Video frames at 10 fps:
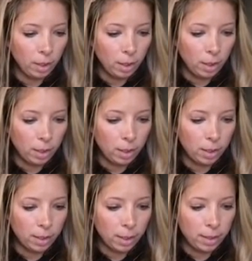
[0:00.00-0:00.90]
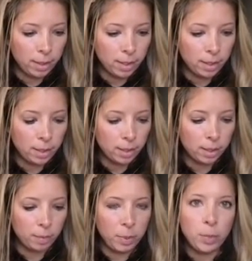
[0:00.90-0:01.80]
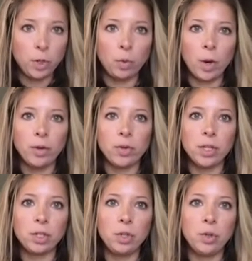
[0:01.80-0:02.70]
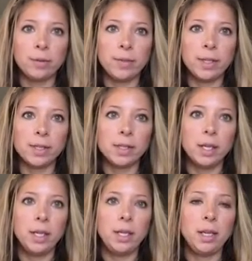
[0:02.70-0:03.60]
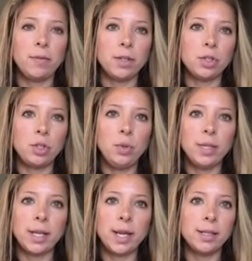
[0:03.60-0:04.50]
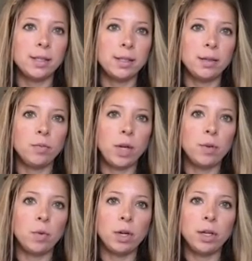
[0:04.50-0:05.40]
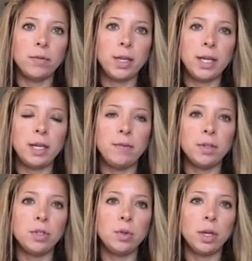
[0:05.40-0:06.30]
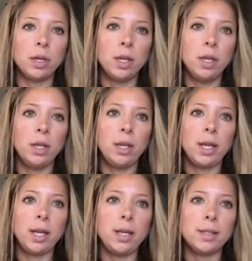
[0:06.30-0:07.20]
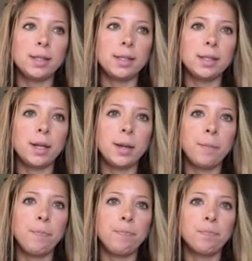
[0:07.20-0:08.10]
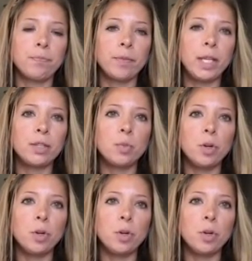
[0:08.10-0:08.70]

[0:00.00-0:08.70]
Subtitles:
and then some people are wondering too if it's too intense, and wondering if they can even do it. And it's more of a